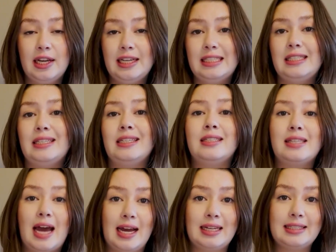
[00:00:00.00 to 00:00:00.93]
is the
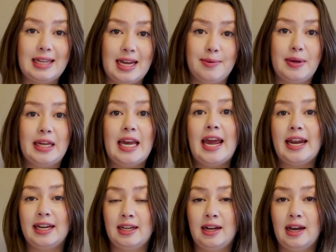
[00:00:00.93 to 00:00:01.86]
exact same in
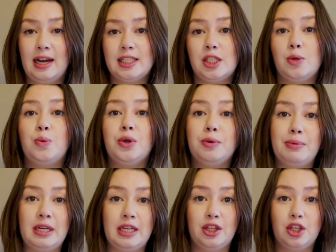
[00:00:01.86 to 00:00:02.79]
Canada as it would
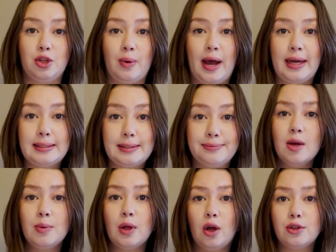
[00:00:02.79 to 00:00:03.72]
be in the US.
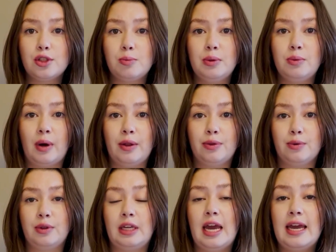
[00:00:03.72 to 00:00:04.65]
It will also be run
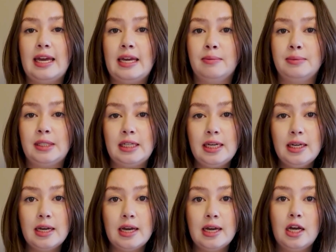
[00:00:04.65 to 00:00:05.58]
through the
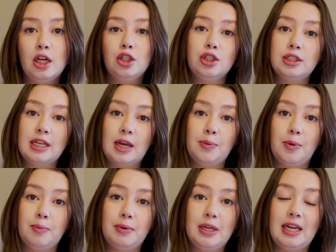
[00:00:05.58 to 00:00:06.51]
AAMC, just like it
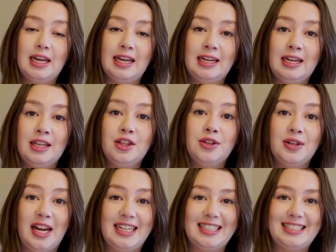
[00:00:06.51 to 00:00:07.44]
would be in the
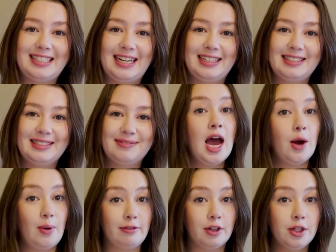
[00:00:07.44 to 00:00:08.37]
United States.
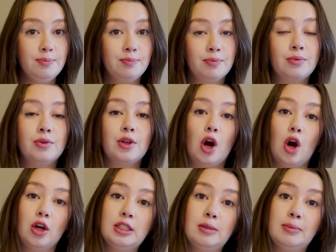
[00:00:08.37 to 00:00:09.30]
However, there
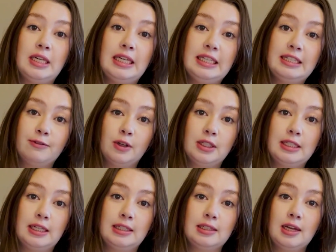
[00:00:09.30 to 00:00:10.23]
are some key
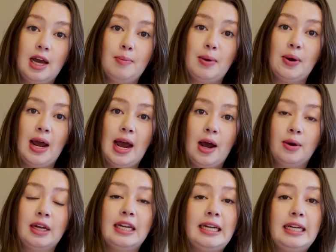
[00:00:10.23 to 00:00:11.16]
differences about how
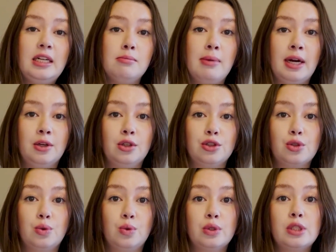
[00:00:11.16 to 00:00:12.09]
Canadian medical
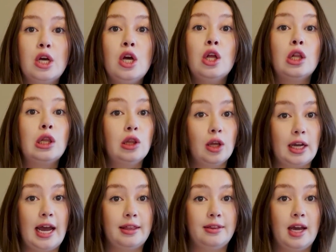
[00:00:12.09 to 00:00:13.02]
schools look
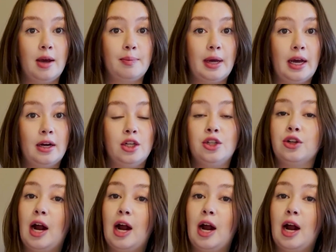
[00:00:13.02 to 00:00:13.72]
at the MCAT in your